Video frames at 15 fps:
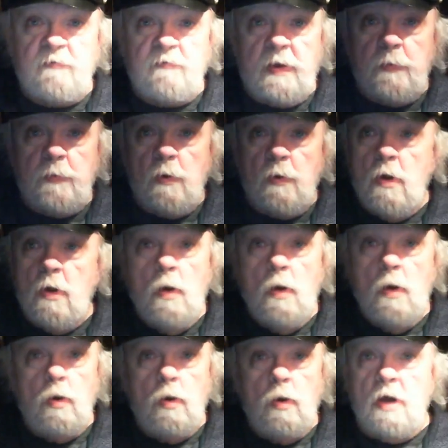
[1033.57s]
people
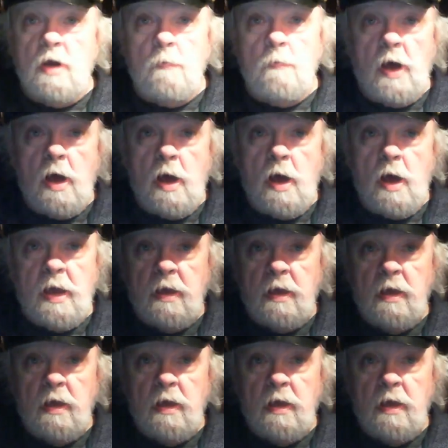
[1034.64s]
will come by,